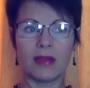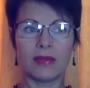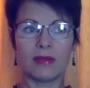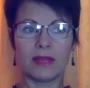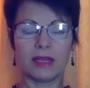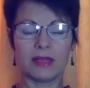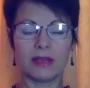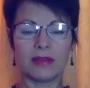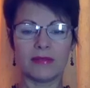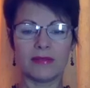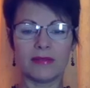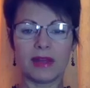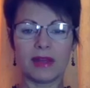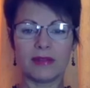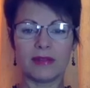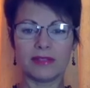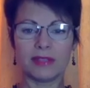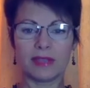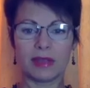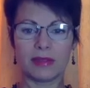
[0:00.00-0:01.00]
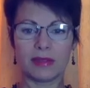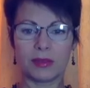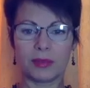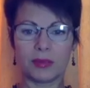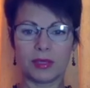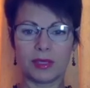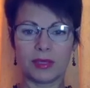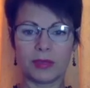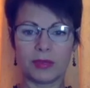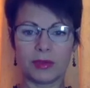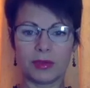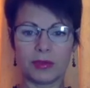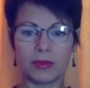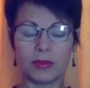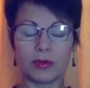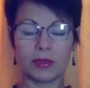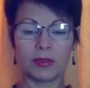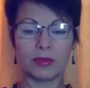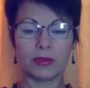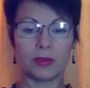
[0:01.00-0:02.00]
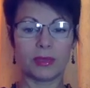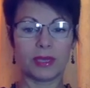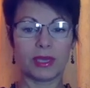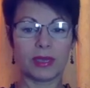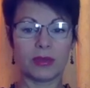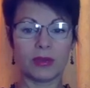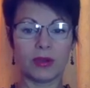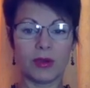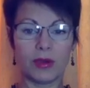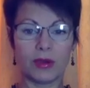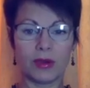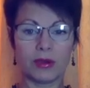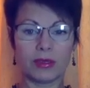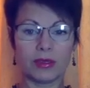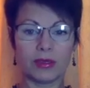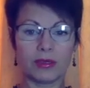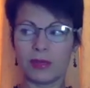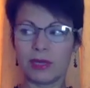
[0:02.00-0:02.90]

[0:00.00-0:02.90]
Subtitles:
that involves other people, or to be alone.